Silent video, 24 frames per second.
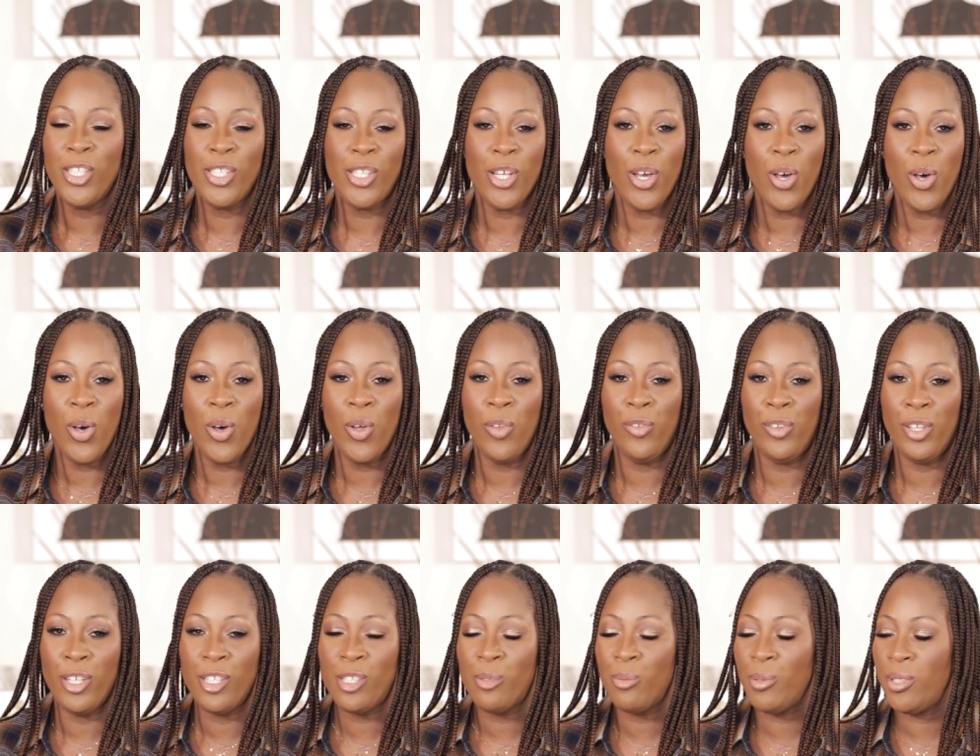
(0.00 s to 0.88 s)
So
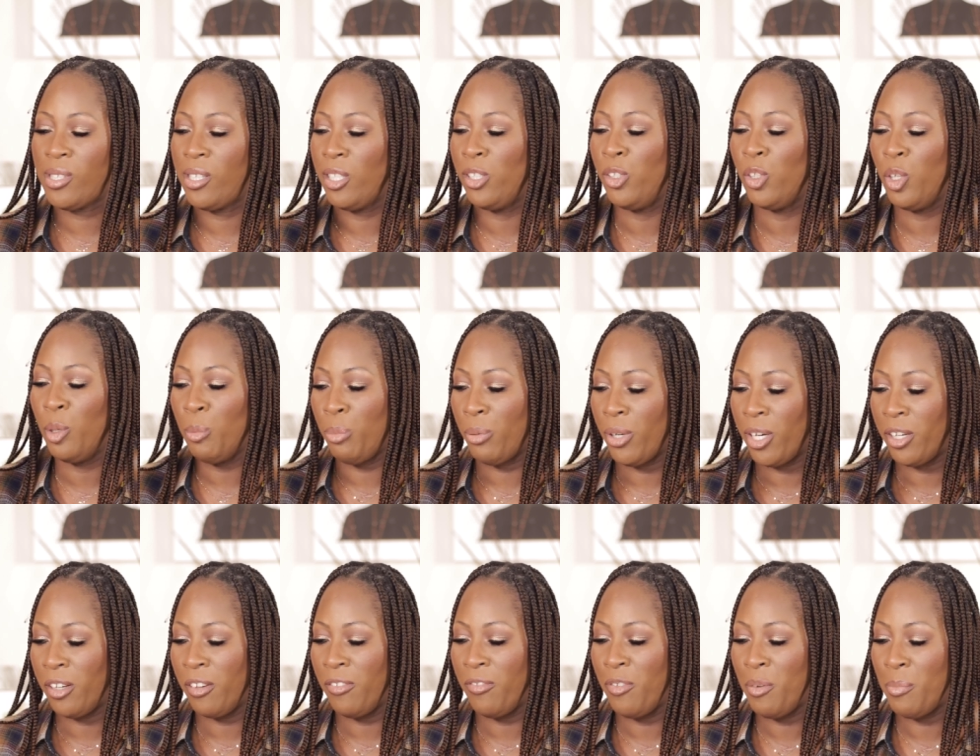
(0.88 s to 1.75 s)
this was a
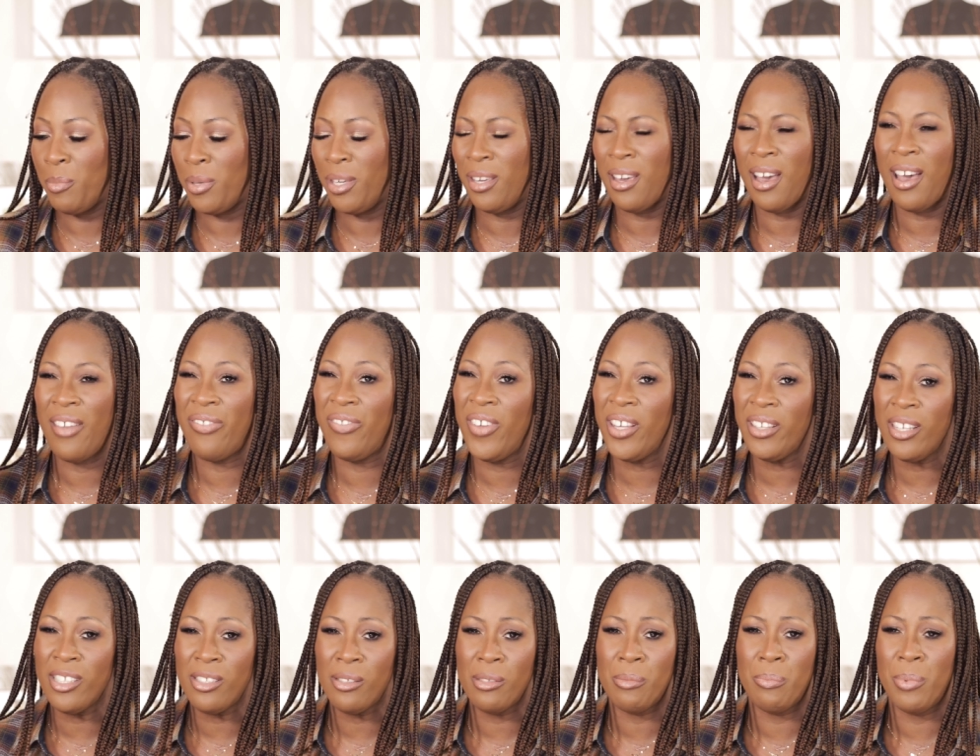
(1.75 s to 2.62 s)
no-brainer for me. I think
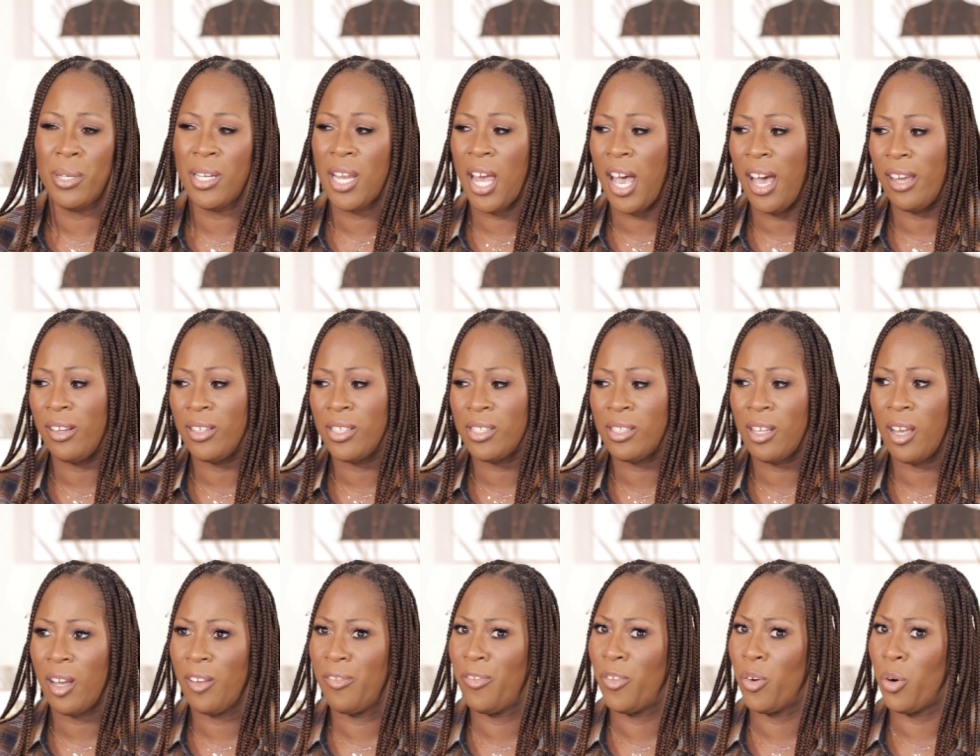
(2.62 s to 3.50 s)
this has been out of
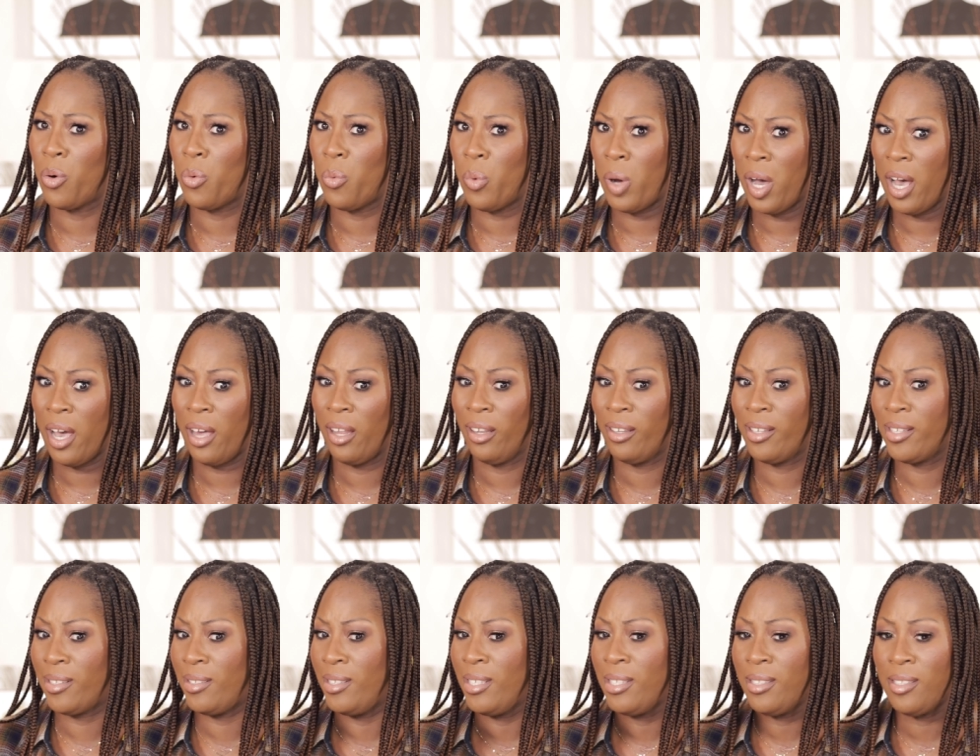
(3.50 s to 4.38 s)
stock for a while
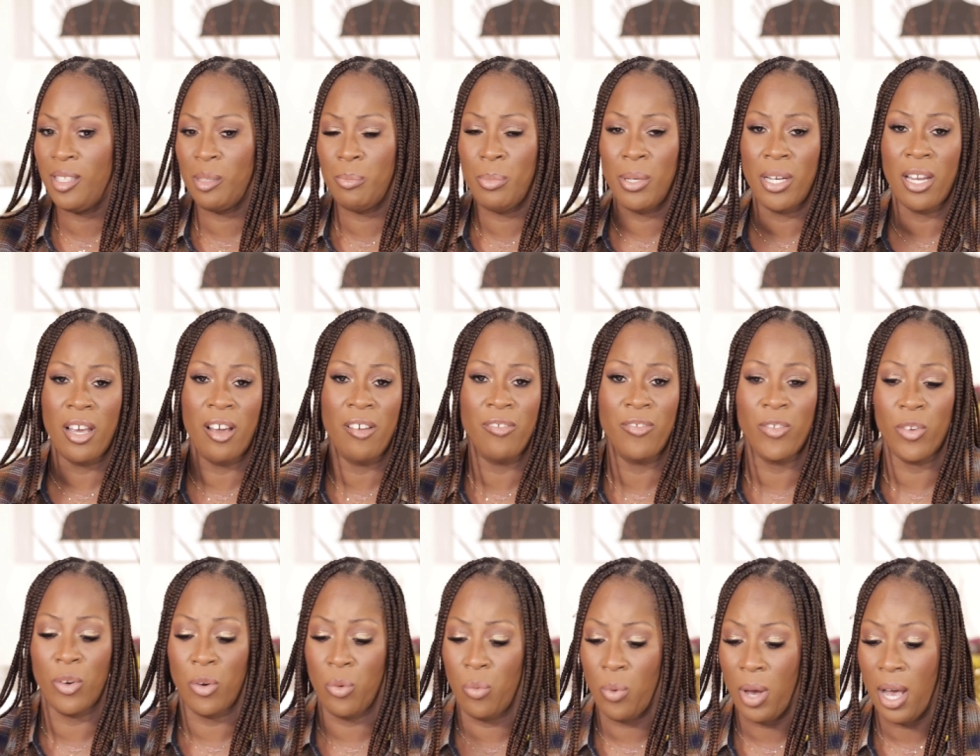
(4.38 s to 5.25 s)
because this has been out
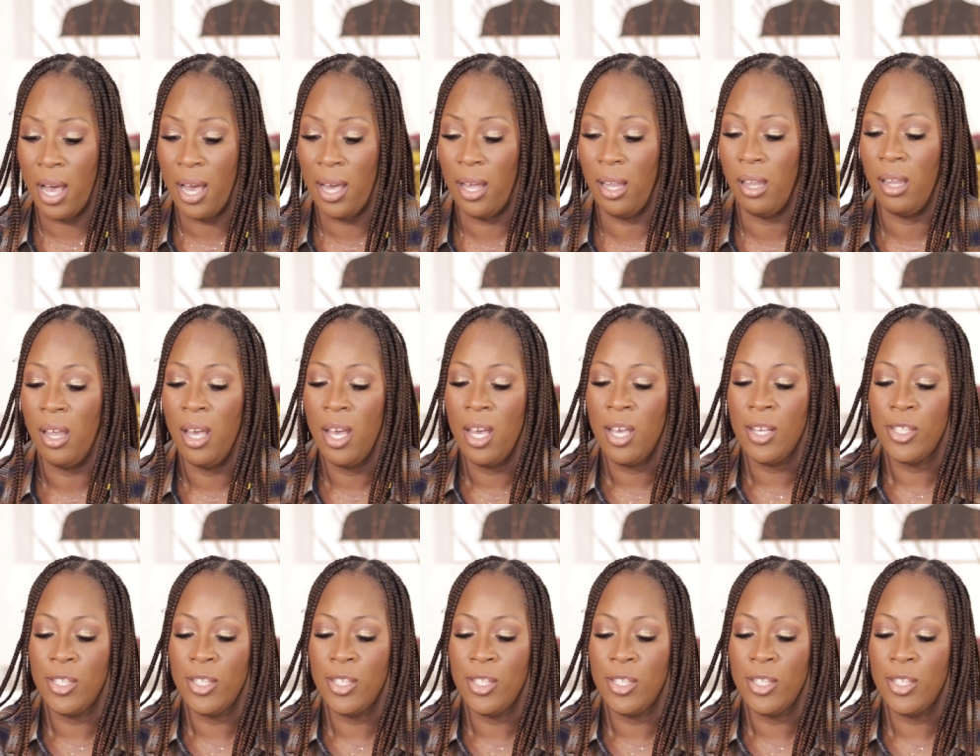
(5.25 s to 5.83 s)
for a while.